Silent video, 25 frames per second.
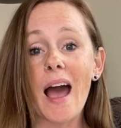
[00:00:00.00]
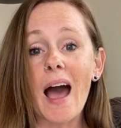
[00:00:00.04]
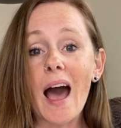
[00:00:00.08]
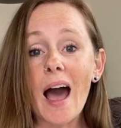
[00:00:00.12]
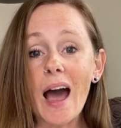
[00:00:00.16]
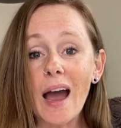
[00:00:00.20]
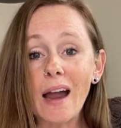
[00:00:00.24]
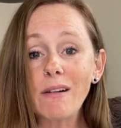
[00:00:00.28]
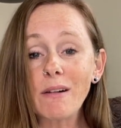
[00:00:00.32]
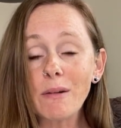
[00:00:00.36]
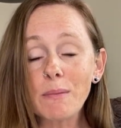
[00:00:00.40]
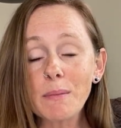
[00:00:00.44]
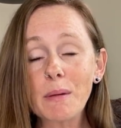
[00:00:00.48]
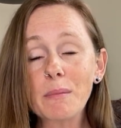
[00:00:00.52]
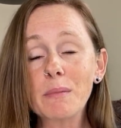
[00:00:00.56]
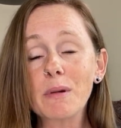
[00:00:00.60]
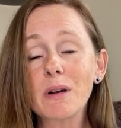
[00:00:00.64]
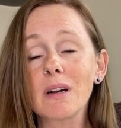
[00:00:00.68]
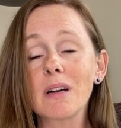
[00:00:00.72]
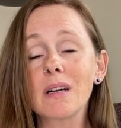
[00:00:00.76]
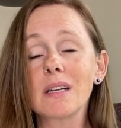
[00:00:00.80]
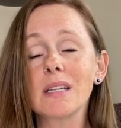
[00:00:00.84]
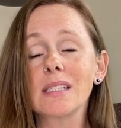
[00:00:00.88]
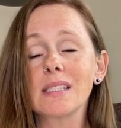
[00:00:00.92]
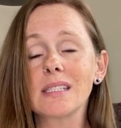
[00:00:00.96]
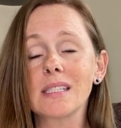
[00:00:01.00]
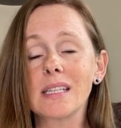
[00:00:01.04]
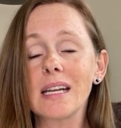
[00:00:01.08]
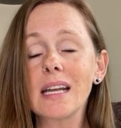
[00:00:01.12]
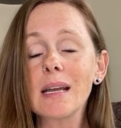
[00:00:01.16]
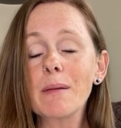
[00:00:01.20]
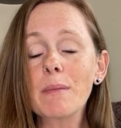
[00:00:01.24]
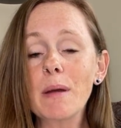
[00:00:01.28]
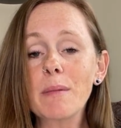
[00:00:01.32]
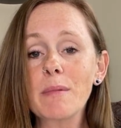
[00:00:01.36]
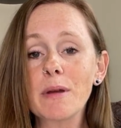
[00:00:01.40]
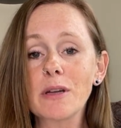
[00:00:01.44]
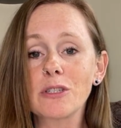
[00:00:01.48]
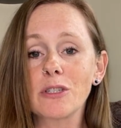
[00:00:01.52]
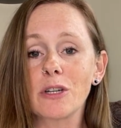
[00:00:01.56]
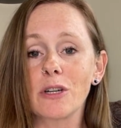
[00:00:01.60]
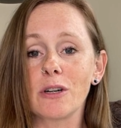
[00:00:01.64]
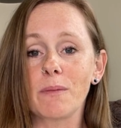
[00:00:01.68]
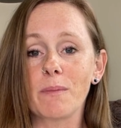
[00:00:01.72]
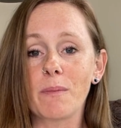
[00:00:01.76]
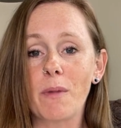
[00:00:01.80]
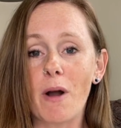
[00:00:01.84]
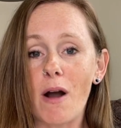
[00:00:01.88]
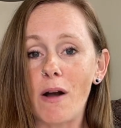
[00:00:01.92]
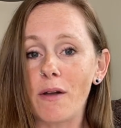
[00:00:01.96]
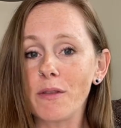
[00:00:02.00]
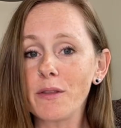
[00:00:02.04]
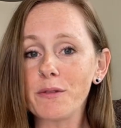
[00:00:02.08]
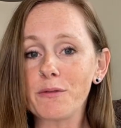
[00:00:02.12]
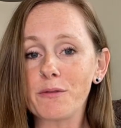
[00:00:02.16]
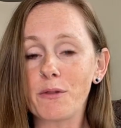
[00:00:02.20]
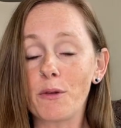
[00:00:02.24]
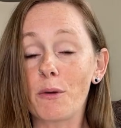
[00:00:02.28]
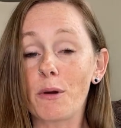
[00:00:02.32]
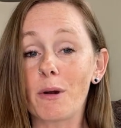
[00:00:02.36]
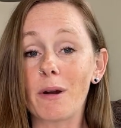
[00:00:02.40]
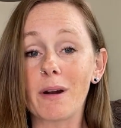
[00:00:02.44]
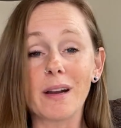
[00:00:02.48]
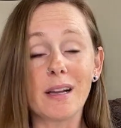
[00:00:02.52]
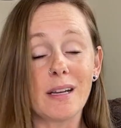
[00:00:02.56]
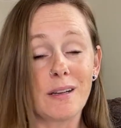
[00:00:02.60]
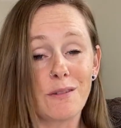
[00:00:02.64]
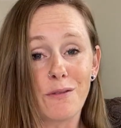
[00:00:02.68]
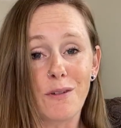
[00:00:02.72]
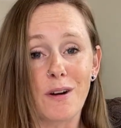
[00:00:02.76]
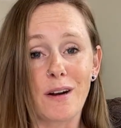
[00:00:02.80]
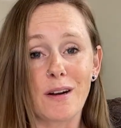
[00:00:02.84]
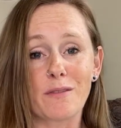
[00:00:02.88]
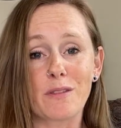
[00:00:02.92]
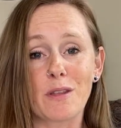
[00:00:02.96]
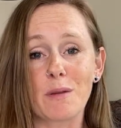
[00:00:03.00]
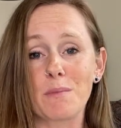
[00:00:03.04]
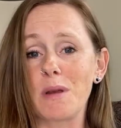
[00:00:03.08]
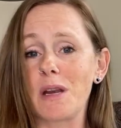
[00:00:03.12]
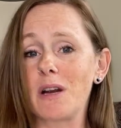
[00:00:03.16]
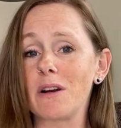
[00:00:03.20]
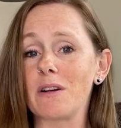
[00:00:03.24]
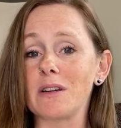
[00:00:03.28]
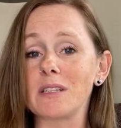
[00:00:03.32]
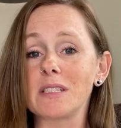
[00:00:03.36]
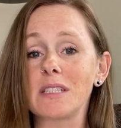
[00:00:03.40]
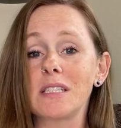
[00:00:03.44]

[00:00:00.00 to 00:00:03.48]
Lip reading: I remember sitting in my bedroom on the floor in front of the mirror,